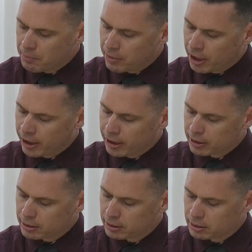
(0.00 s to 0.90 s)

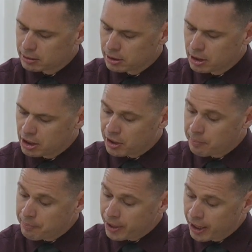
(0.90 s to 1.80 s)
But
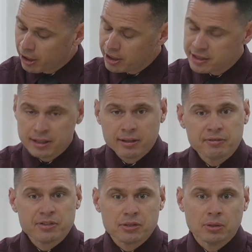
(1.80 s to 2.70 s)

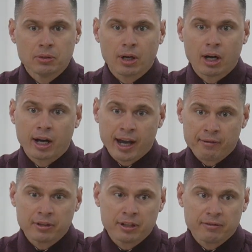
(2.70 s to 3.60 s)
comparative to our Heavenly